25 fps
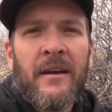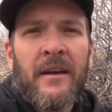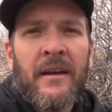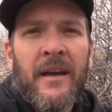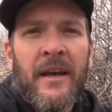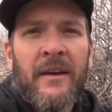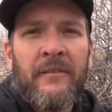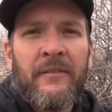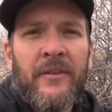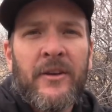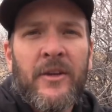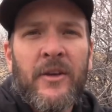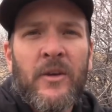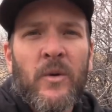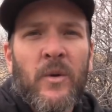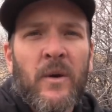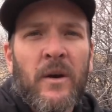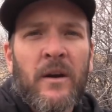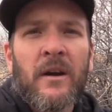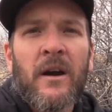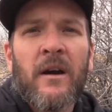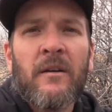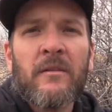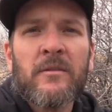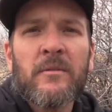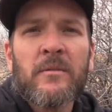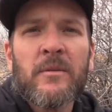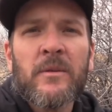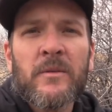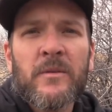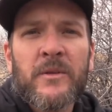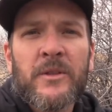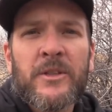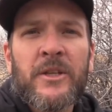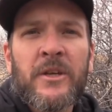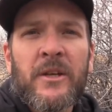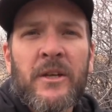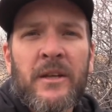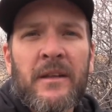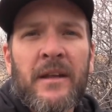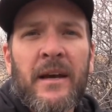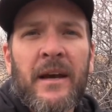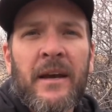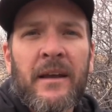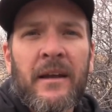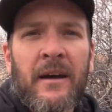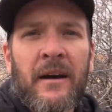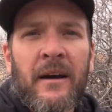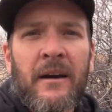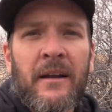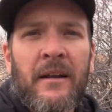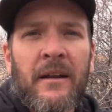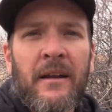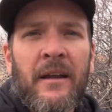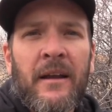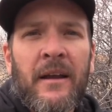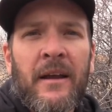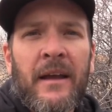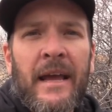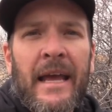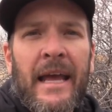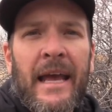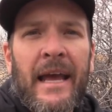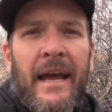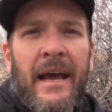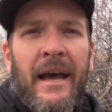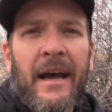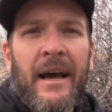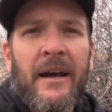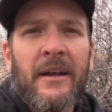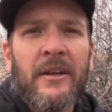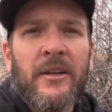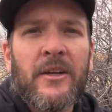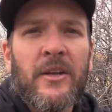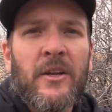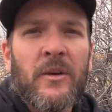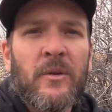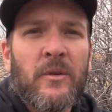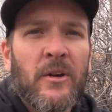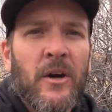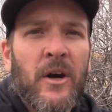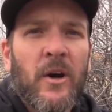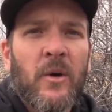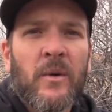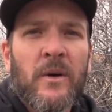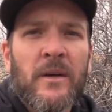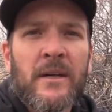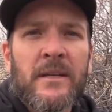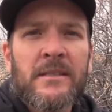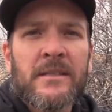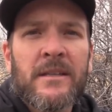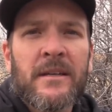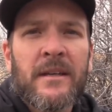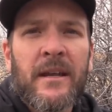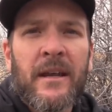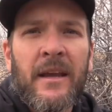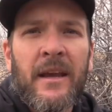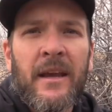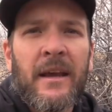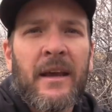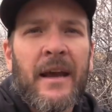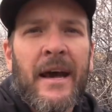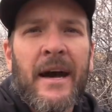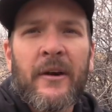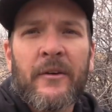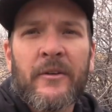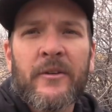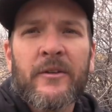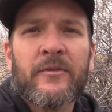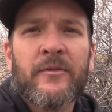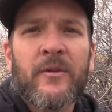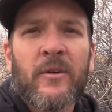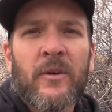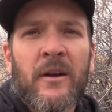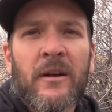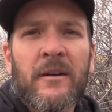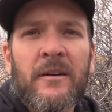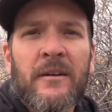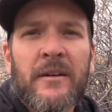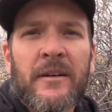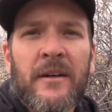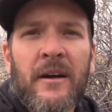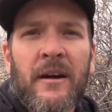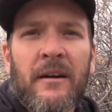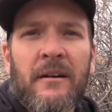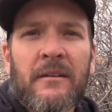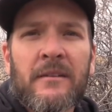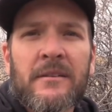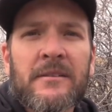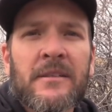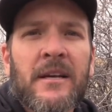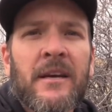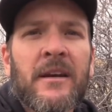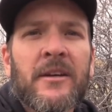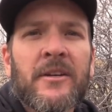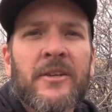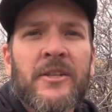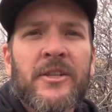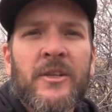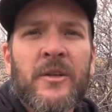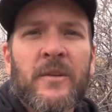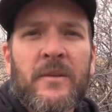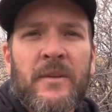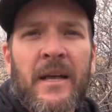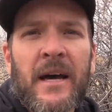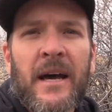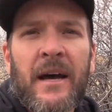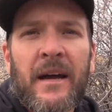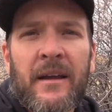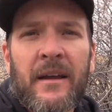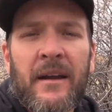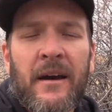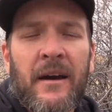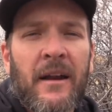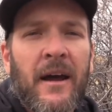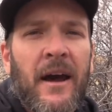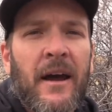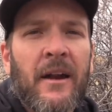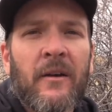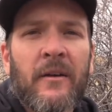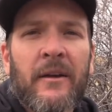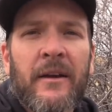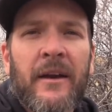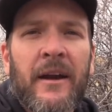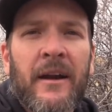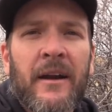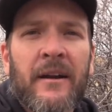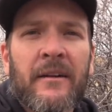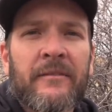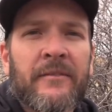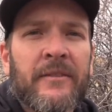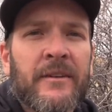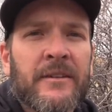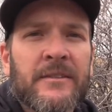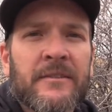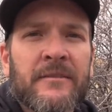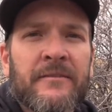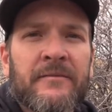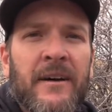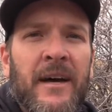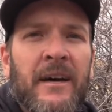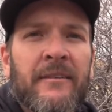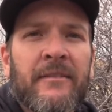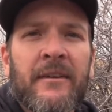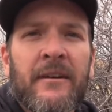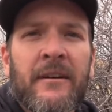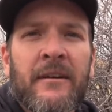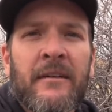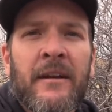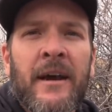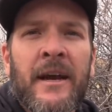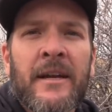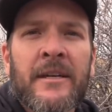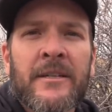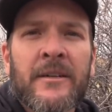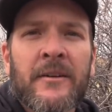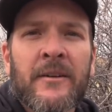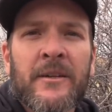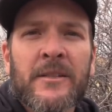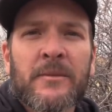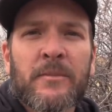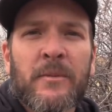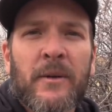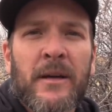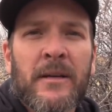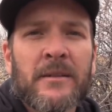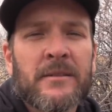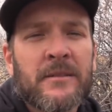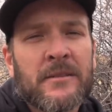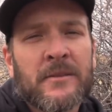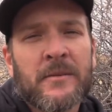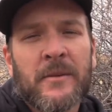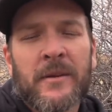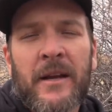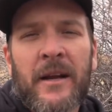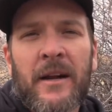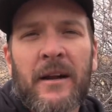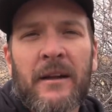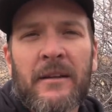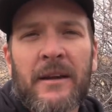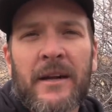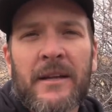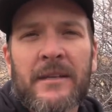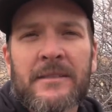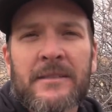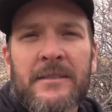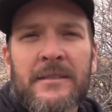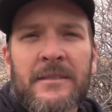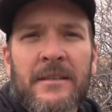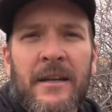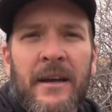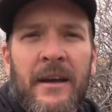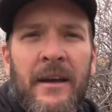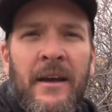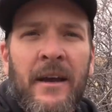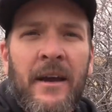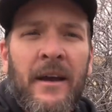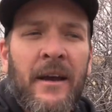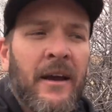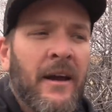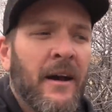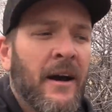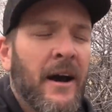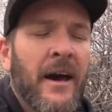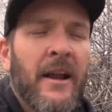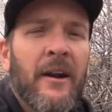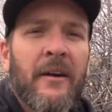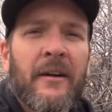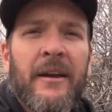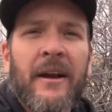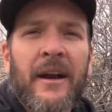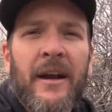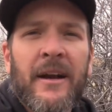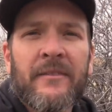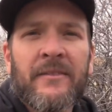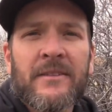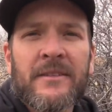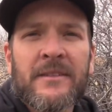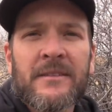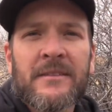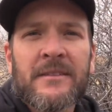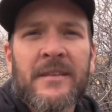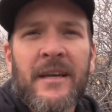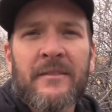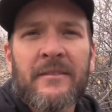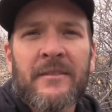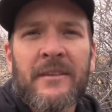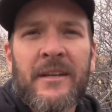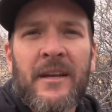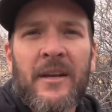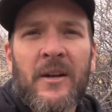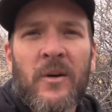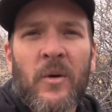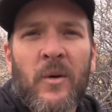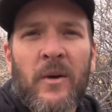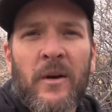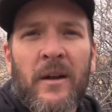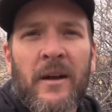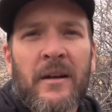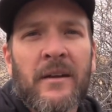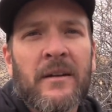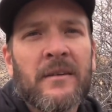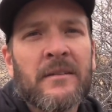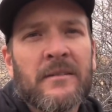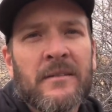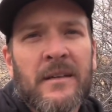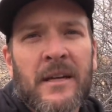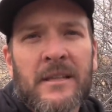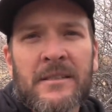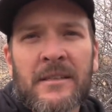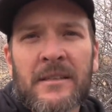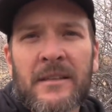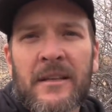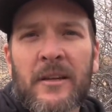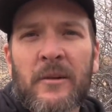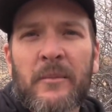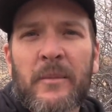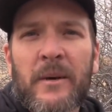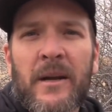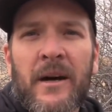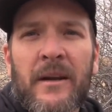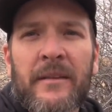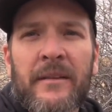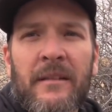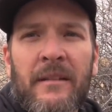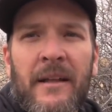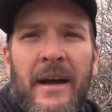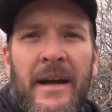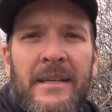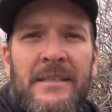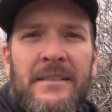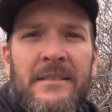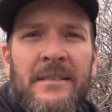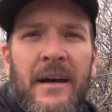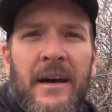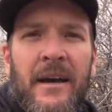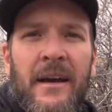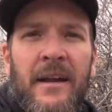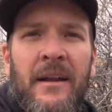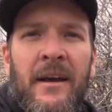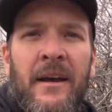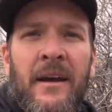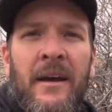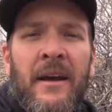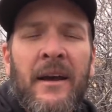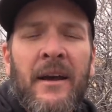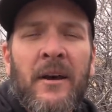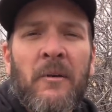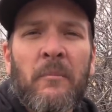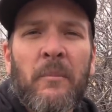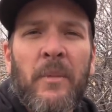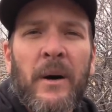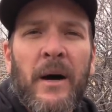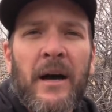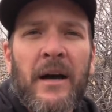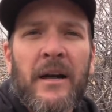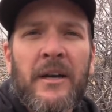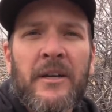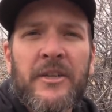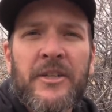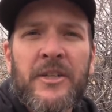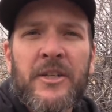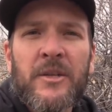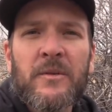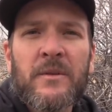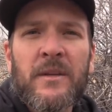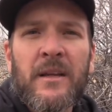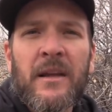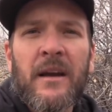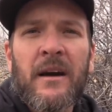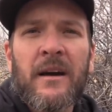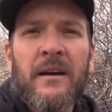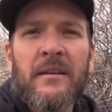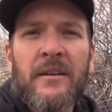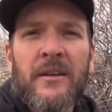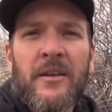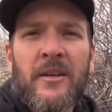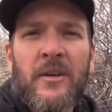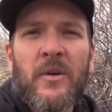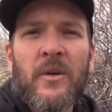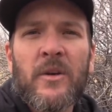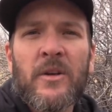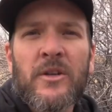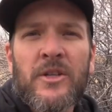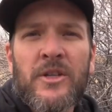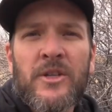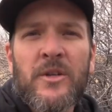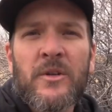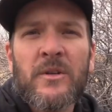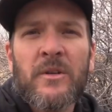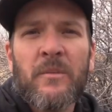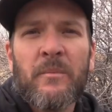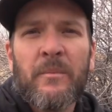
If you are comfortable shooting that gun and you know where it's going to hit out to 400 yards, shoot that gun. I don't care if it's a 500 Nitro Express, that's what Garrett likes to say. I don't care if it's a 17 Hornet. That's a little bit on the light side, but shoot the gun that you can shoot the